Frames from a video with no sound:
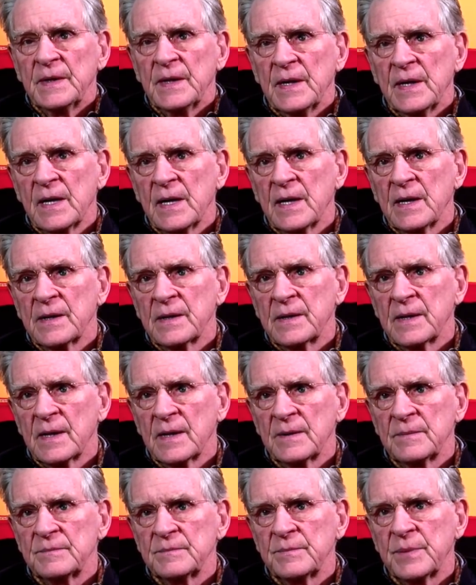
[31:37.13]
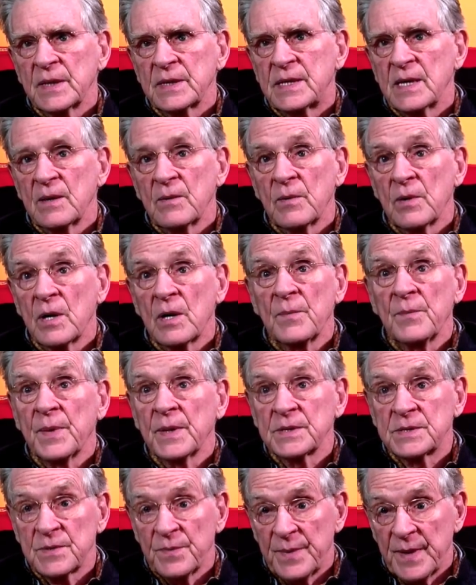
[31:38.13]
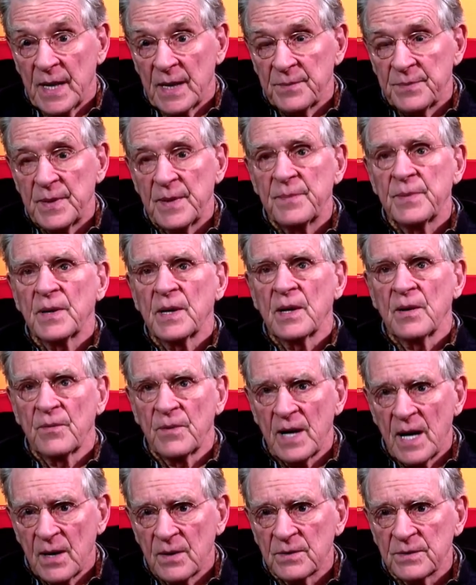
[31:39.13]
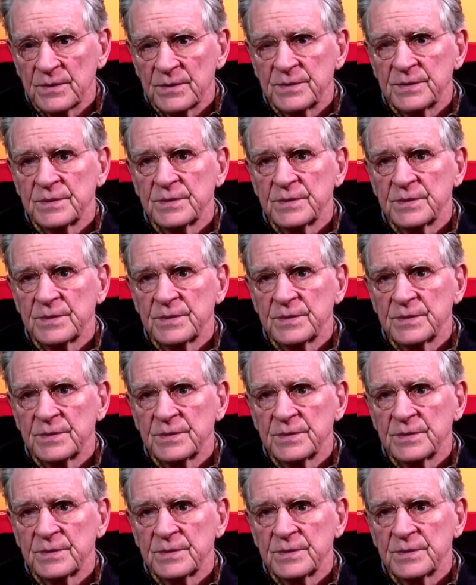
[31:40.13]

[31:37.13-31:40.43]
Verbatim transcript: And um, but there were a bunch of bad people around,